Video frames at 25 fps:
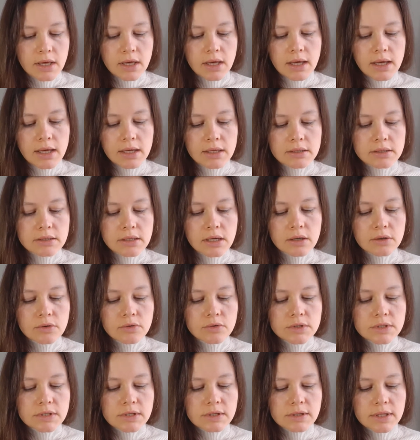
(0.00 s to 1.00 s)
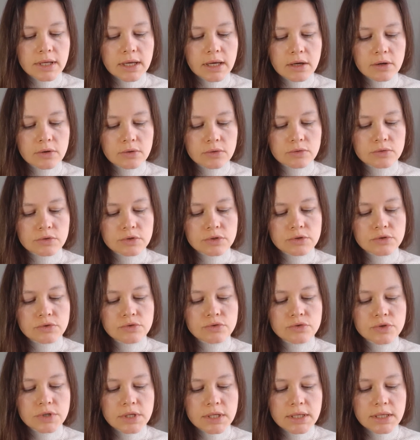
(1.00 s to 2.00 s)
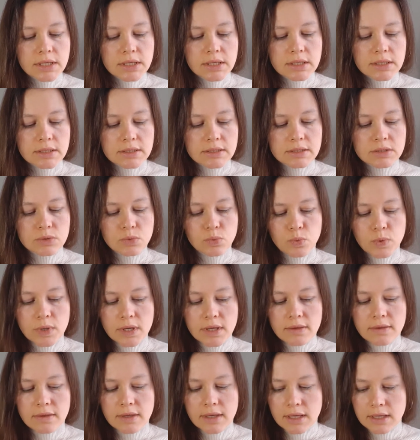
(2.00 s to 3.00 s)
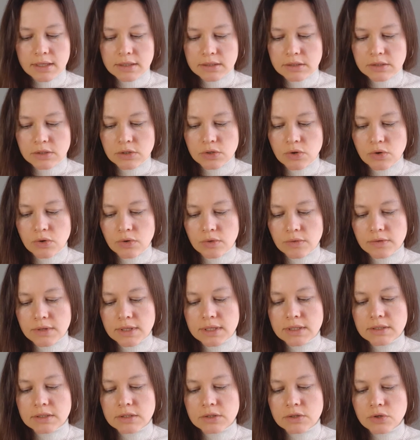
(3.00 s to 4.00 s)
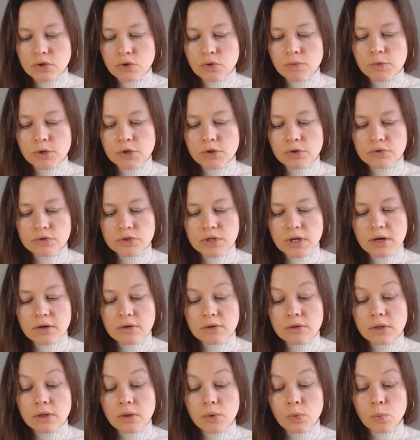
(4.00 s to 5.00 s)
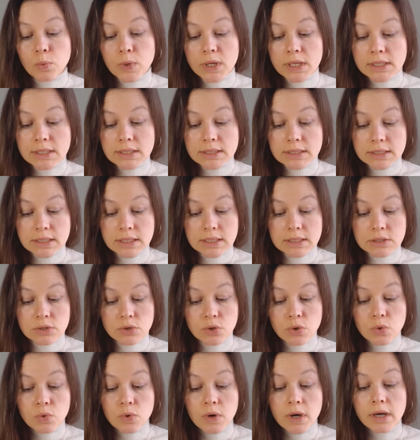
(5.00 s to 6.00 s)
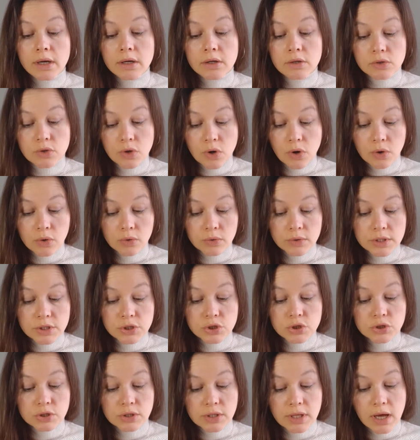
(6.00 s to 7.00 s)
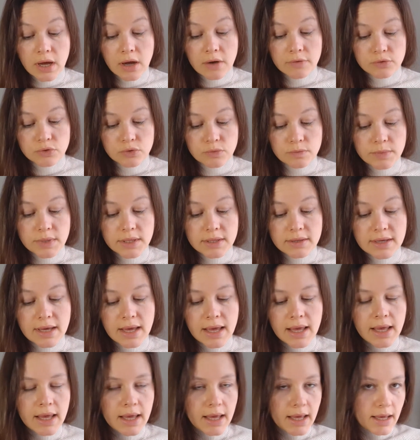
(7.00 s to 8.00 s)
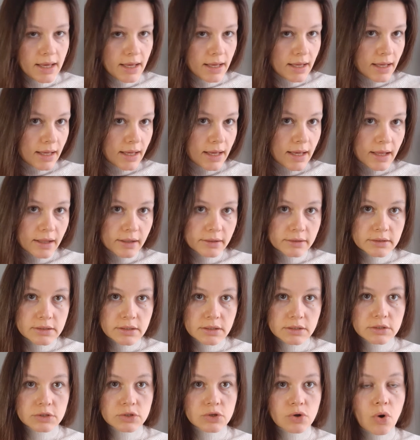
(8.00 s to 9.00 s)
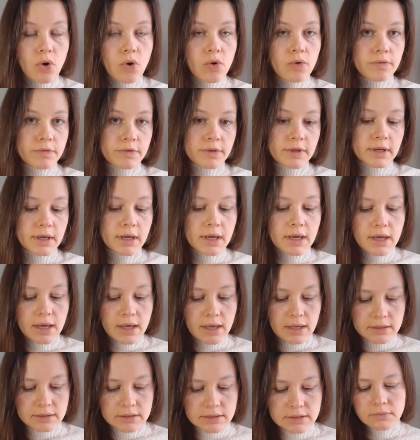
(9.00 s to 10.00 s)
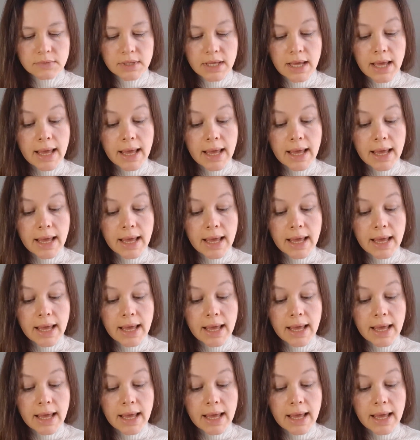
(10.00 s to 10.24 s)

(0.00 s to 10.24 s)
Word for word: And Acusilaus agrees with Hesiod. These numerals are the witnesses who acknowledge love to be the eldest of the gods.